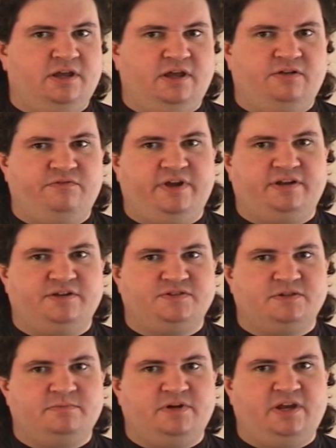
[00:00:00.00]
In fact, if
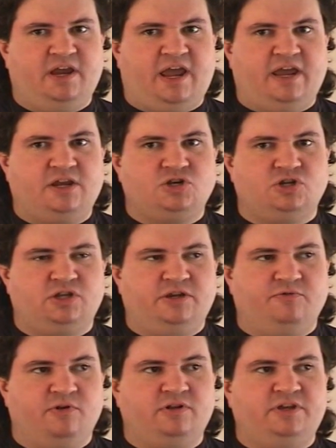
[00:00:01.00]
somebody actually
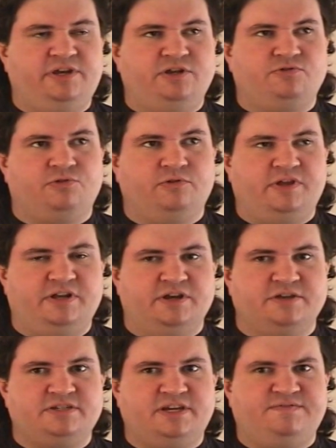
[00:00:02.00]
really truly
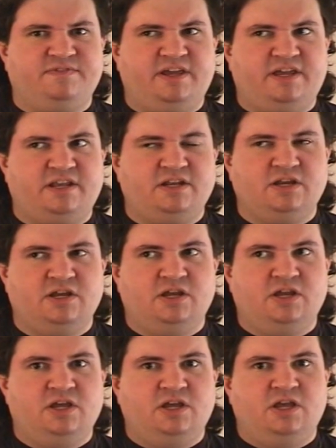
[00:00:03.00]
does have that,
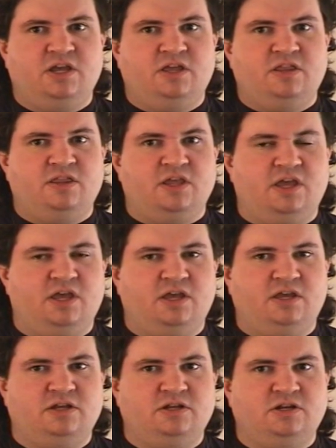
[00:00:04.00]

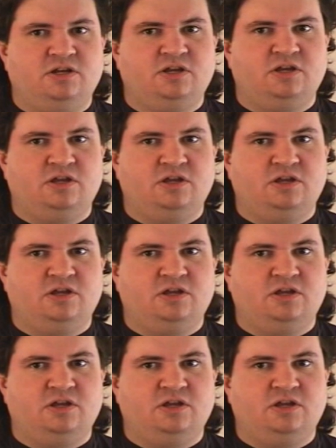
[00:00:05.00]
then